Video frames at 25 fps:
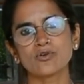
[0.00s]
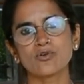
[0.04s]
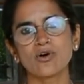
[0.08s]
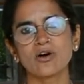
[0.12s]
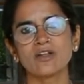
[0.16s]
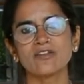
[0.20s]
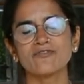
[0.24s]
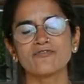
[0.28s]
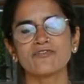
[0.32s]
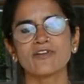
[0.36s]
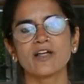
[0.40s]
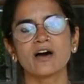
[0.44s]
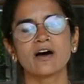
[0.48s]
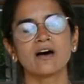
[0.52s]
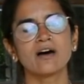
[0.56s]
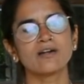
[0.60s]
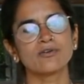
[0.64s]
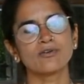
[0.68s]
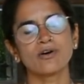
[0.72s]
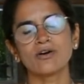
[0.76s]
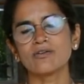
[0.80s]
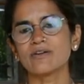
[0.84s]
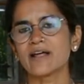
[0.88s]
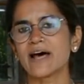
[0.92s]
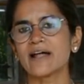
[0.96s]
cauliflower
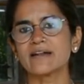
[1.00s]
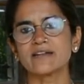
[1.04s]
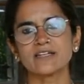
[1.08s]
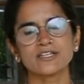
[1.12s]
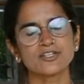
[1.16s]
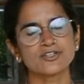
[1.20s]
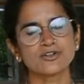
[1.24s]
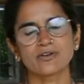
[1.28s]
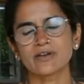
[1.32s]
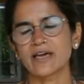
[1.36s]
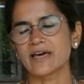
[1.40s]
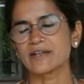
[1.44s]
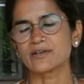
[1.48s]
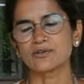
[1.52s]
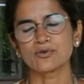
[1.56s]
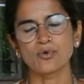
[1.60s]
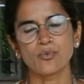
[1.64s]
or radish or carrot